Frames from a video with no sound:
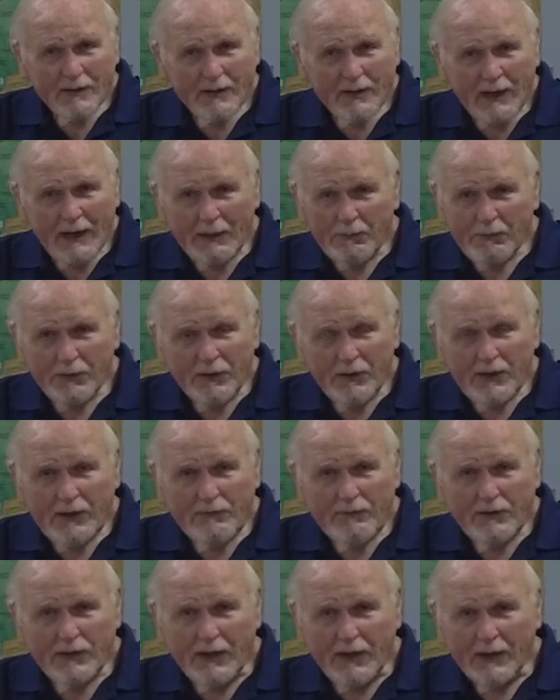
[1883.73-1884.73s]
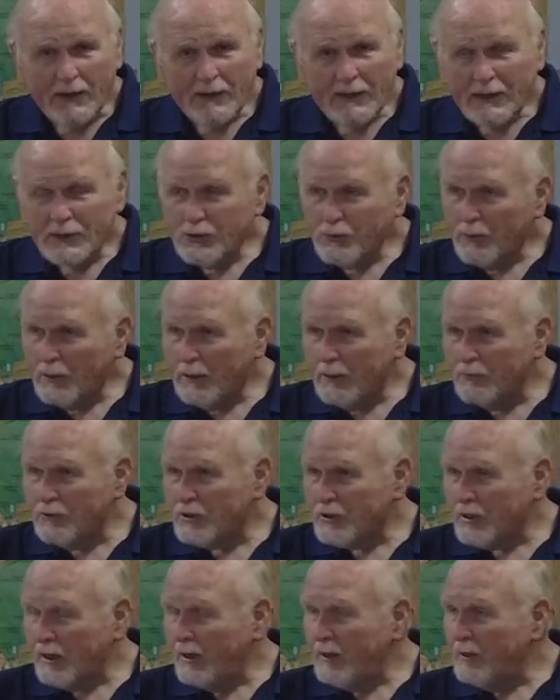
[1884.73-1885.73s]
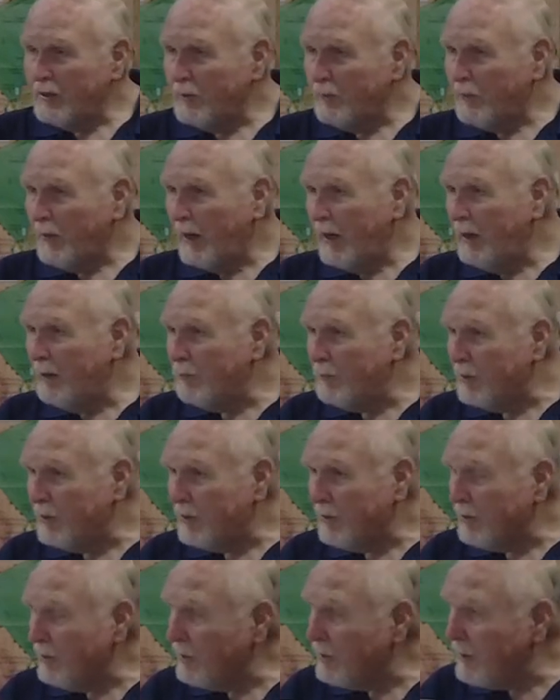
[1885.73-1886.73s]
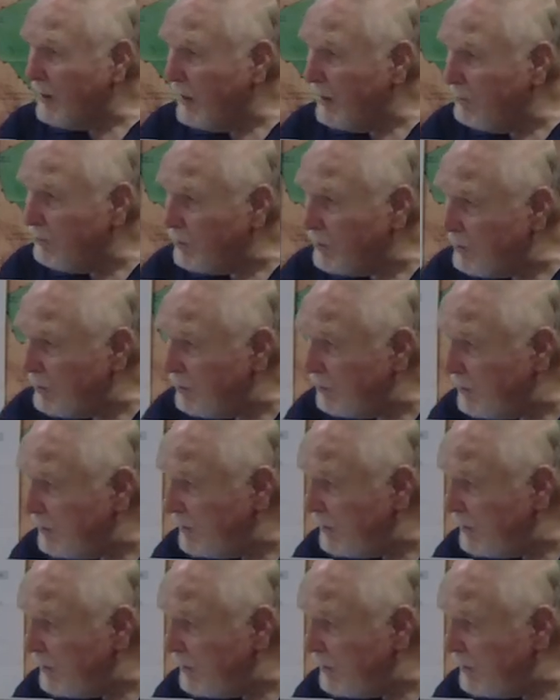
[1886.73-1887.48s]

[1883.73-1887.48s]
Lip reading: I believe that. That's what I was saying to Pam when her and I were doing